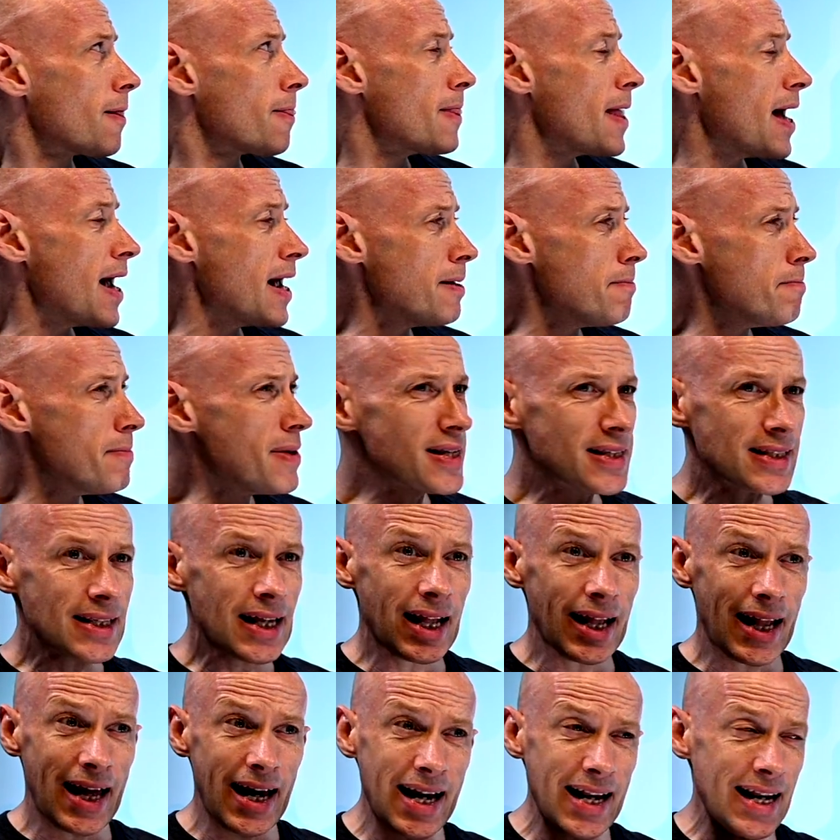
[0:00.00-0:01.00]
Then
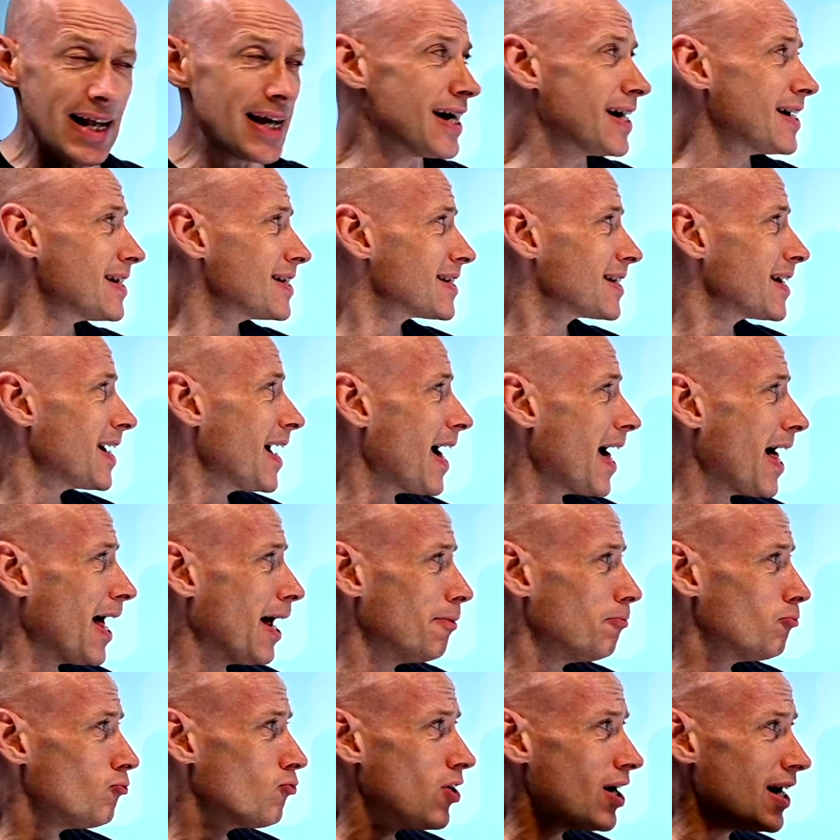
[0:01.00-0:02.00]
miscellaneous,
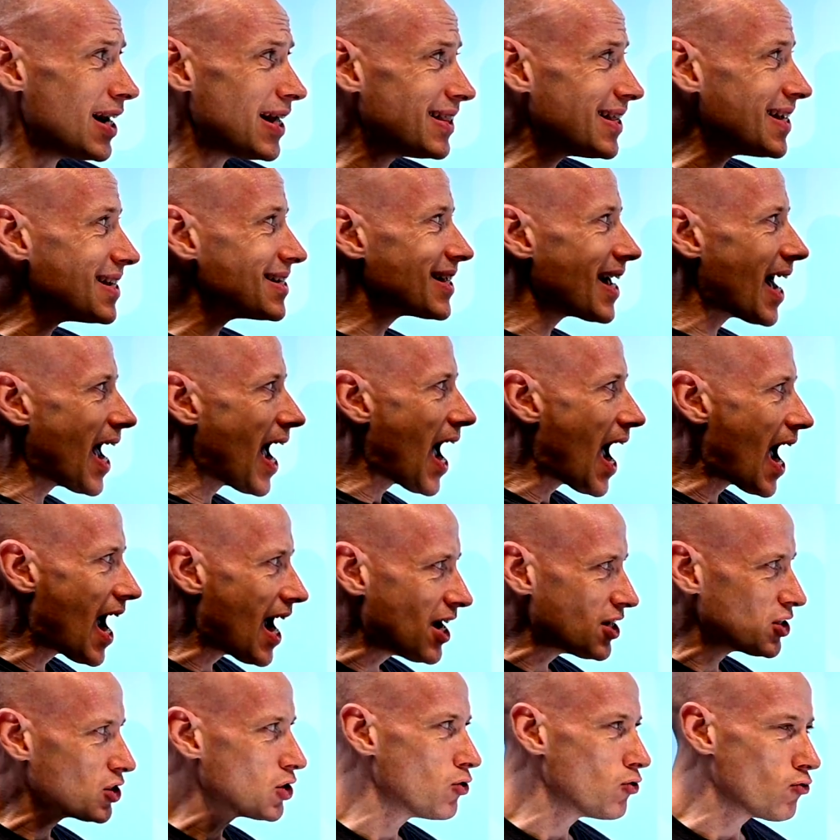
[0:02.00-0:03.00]
um, really this
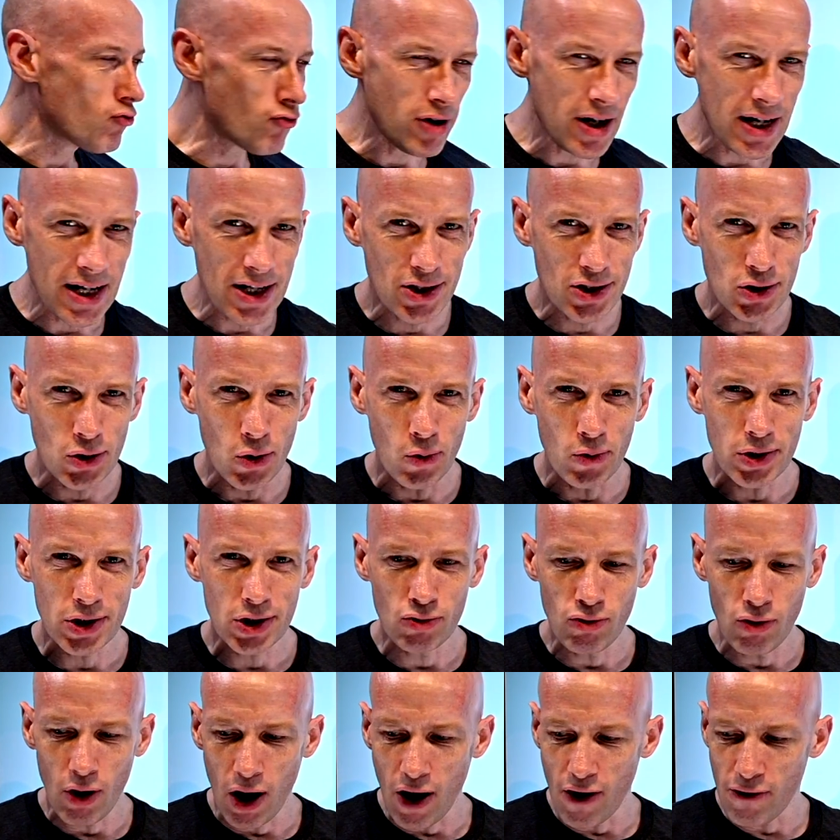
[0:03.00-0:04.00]
Azure Resource
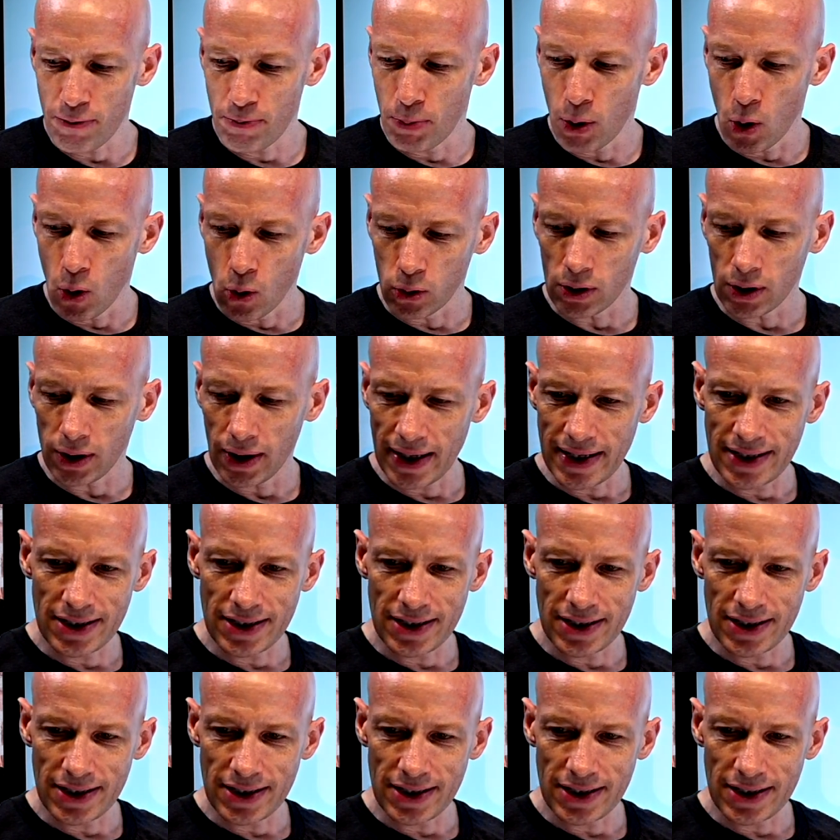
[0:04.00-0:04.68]
Graph portal